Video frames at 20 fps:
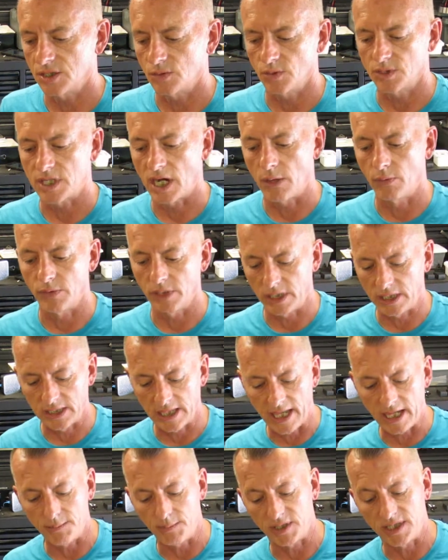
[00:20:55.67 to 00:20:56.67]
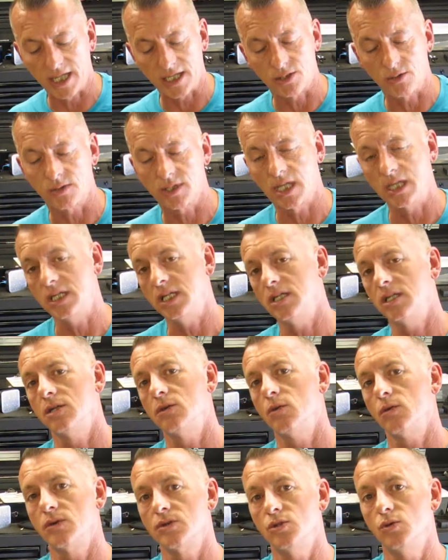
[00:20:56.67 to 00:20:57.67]
which I really like, but that's what they need in
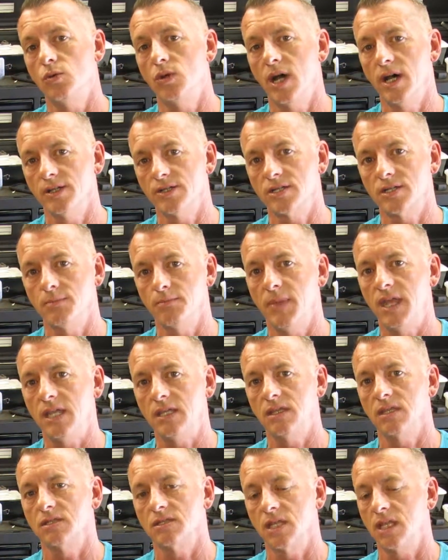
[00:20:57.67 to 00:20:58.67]
order to custom make this.